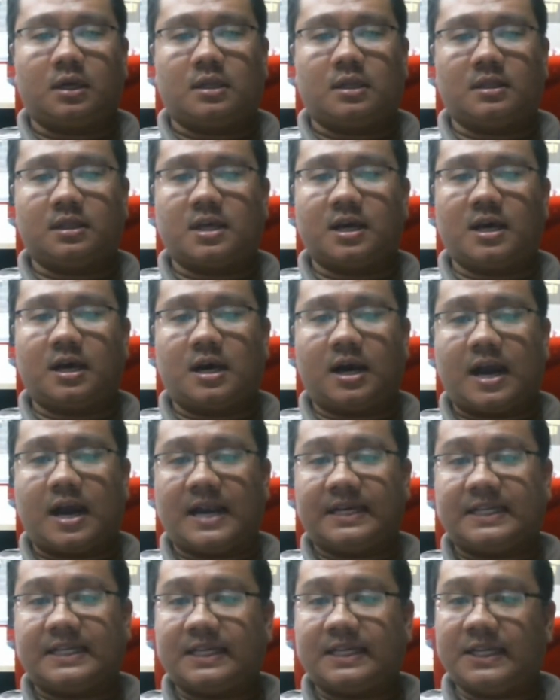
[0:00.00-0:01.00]
the
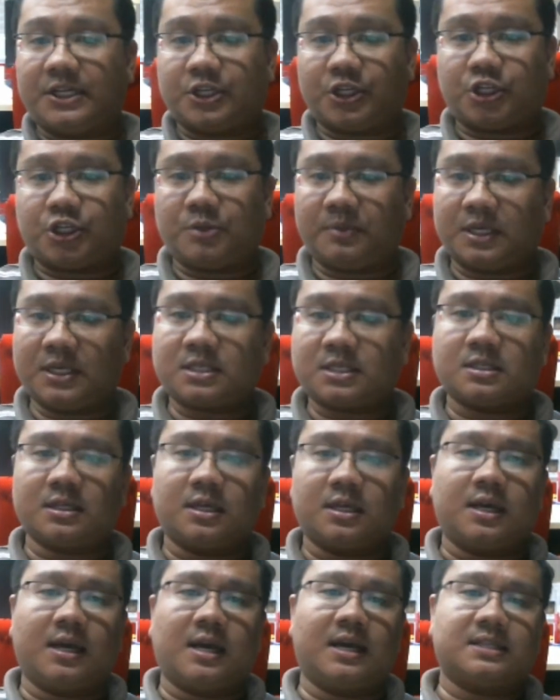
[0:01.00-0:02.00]
IT leadership is.
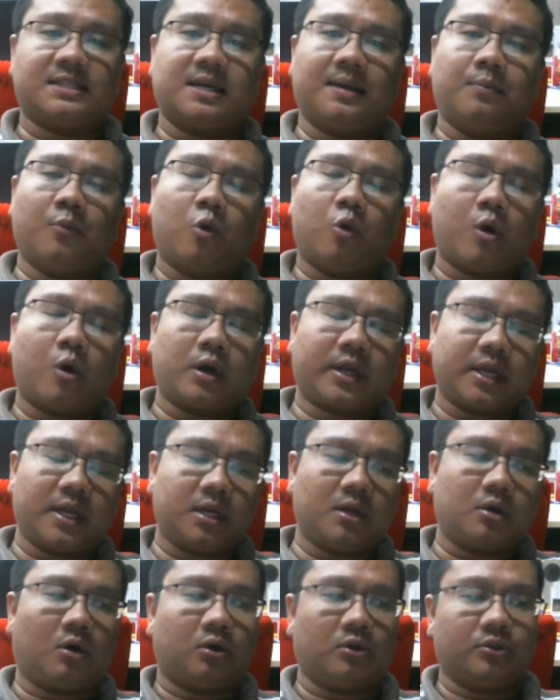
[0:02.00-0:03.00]
As I'm
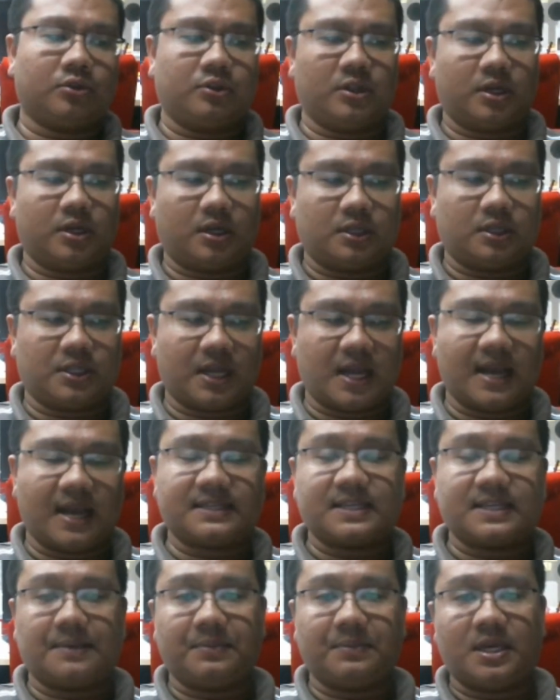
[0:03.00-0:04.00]
working on the
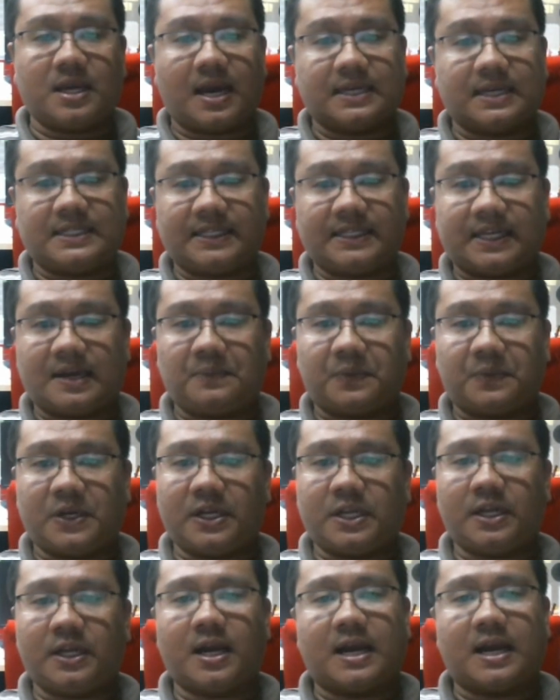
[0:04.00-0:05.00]
SME IT
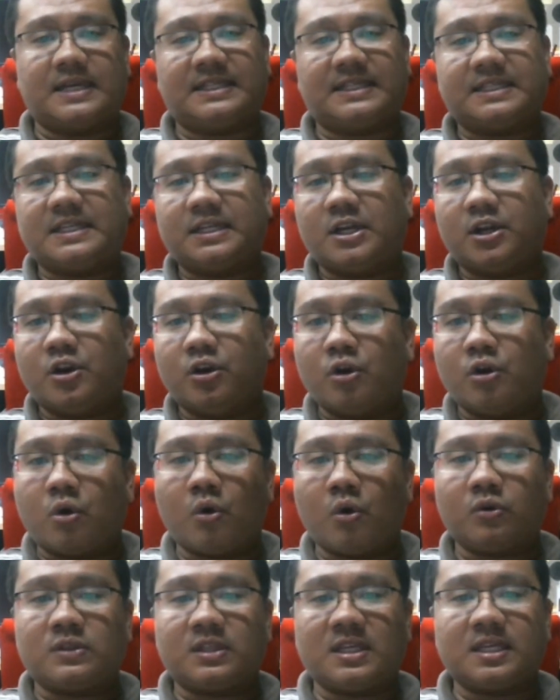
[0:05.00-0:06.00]
company, I didn't
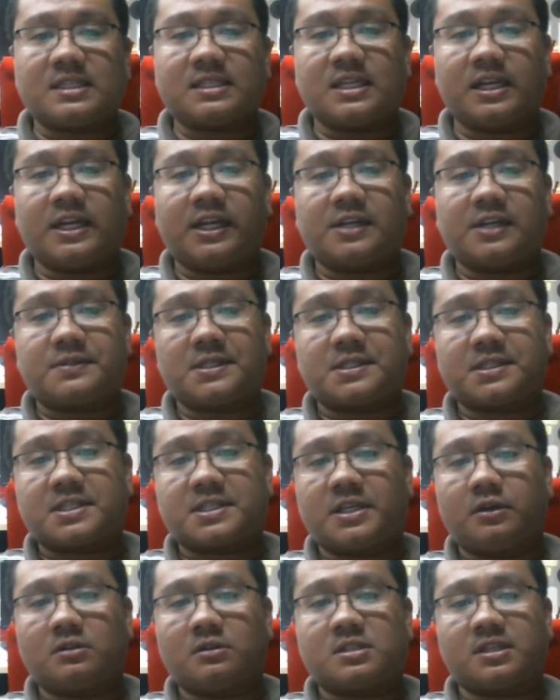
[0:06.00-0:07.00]
know these leadership
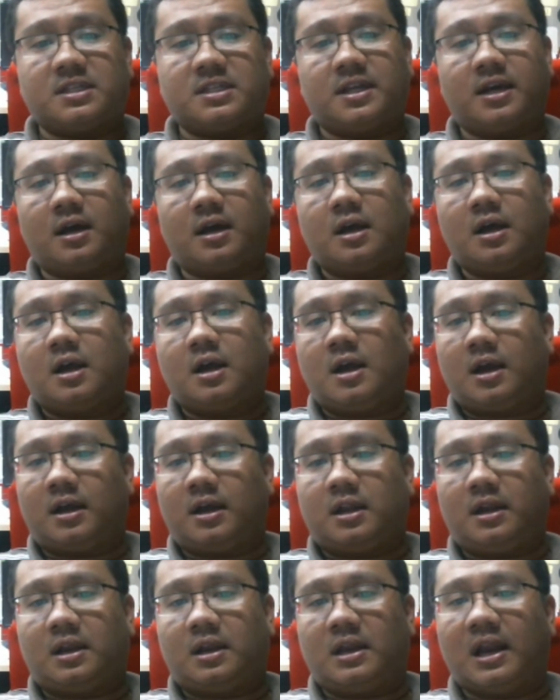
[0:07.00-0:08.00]
skills in
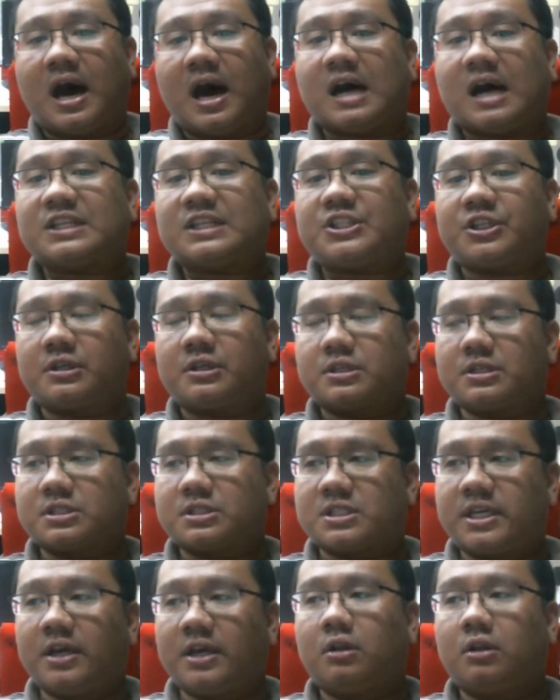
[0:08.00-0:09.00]
a large
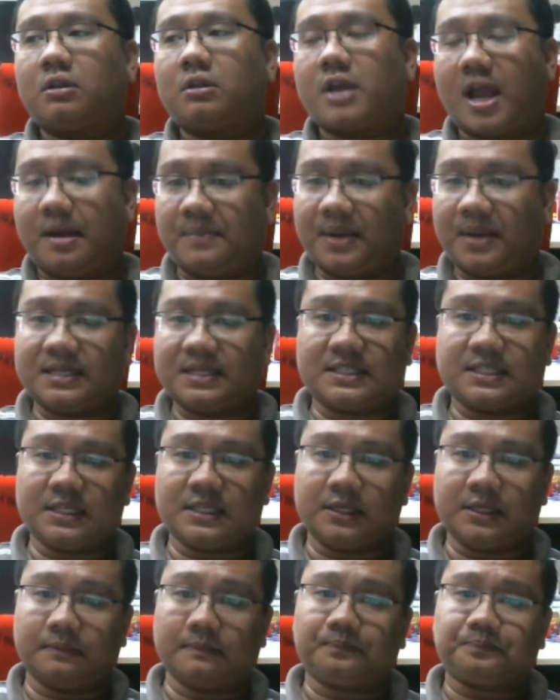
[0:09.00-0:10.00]
scale MNC.